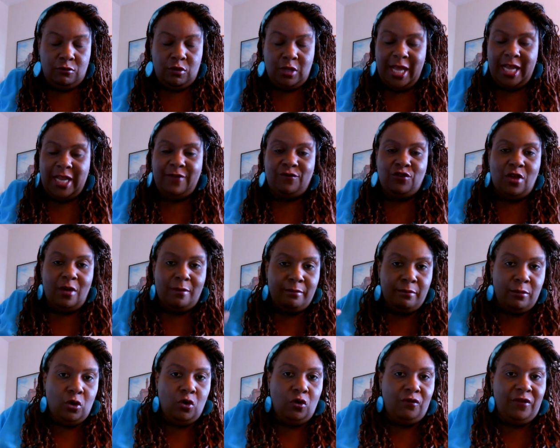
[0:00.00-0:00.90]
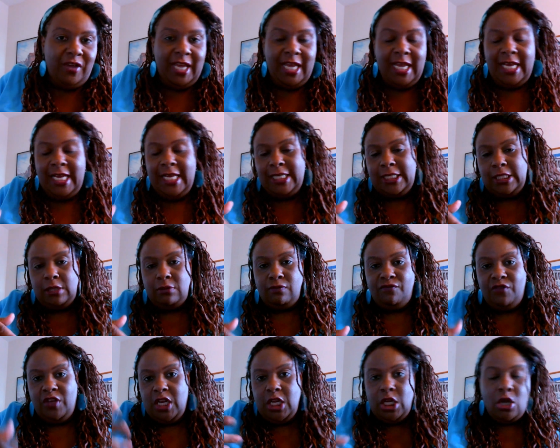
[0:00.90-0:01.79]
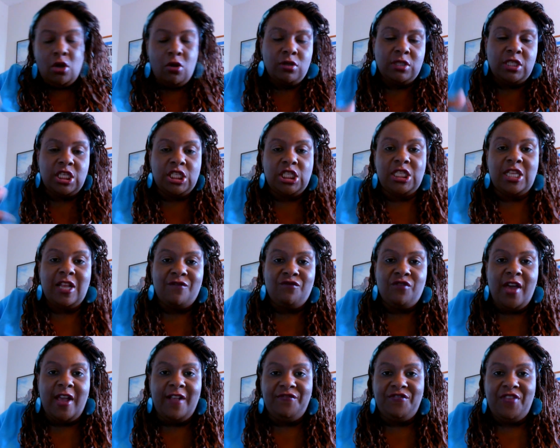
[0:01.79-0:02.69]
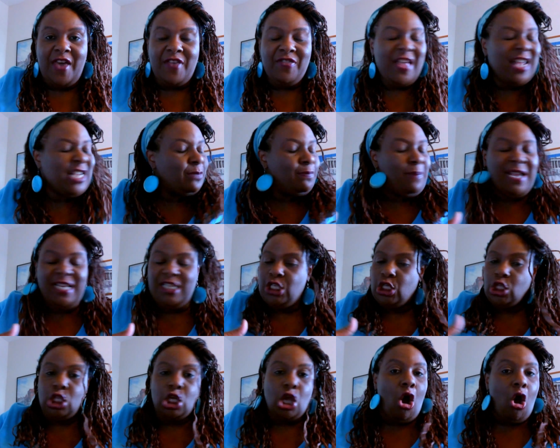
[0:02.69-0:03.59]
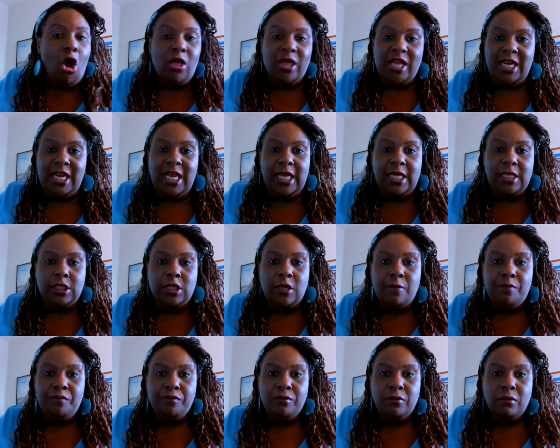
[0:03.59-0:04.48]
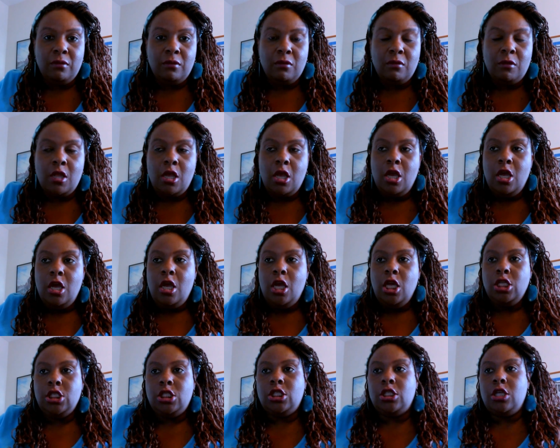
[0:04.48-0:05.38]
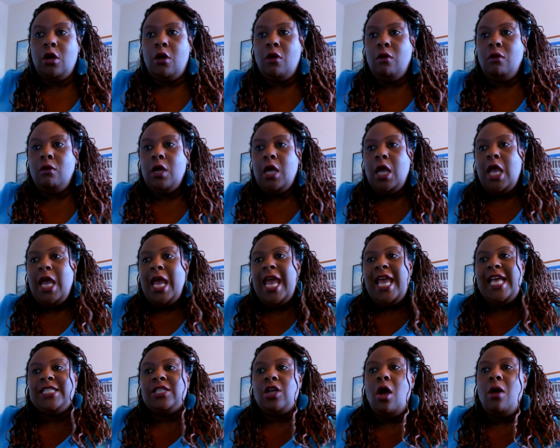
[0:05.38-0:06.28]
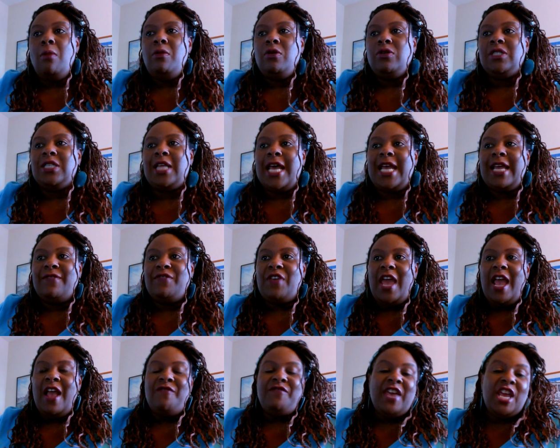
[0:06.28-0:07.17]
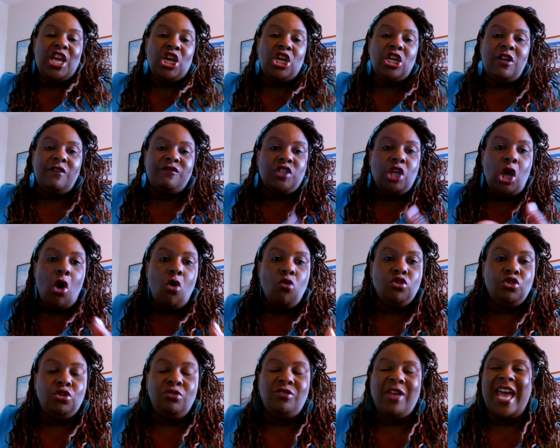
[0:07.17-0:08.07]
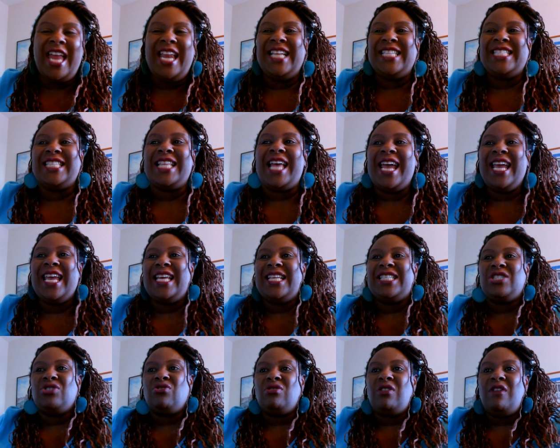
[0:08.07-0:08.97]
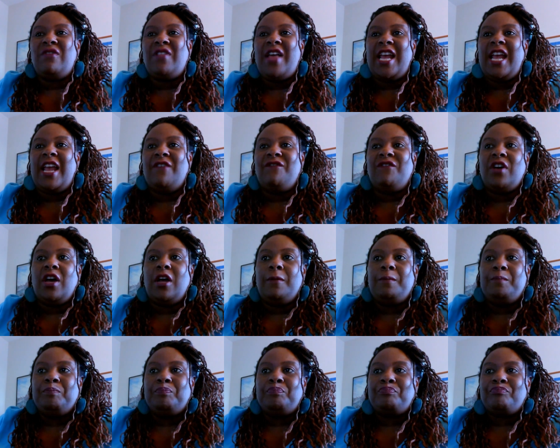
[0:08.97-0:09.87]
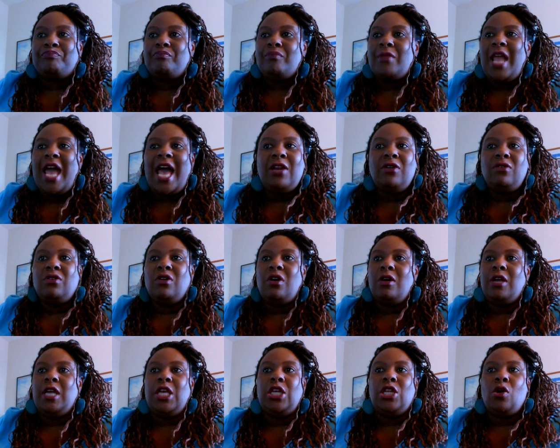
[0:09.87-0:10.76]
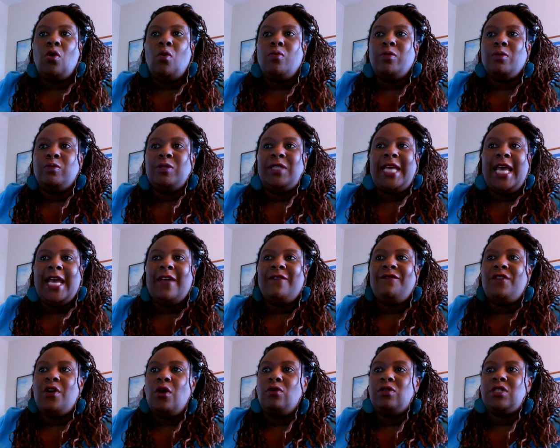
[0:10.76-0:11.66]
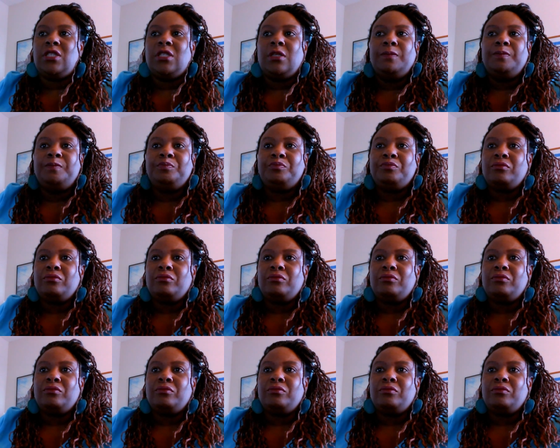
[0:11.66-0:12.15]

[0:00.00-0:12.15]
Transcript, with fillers: like if you have movies and videos and stuff like that. That's basically all it is. So it's almost like, and they could have told you that. It's like, sort of like if a, I don't know, you know, tech folks,